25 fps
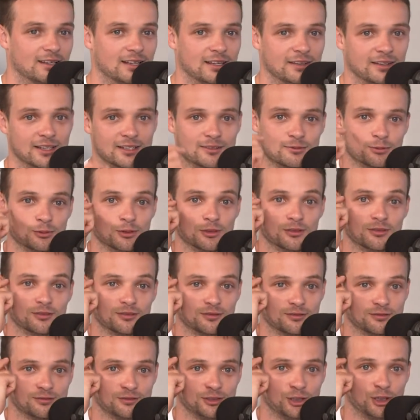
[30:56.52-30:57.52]
And that's what,
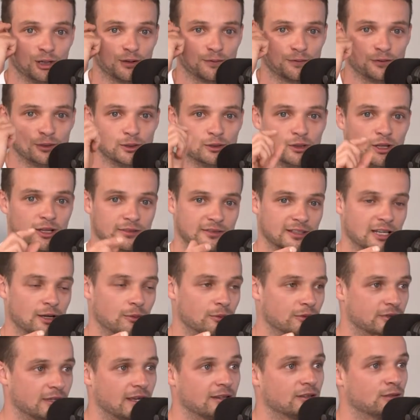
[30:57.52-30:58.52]
you know, I feel like
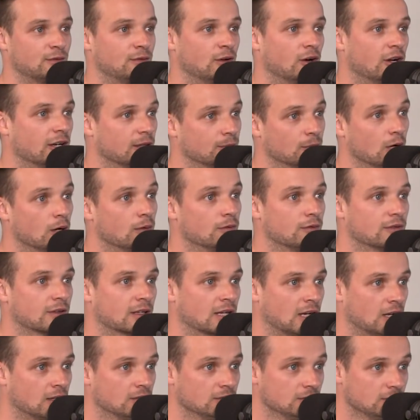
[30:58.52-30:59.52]
that was that defining moment
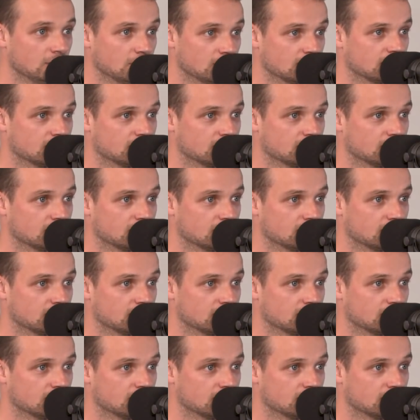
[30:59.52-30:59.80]
for Carlton.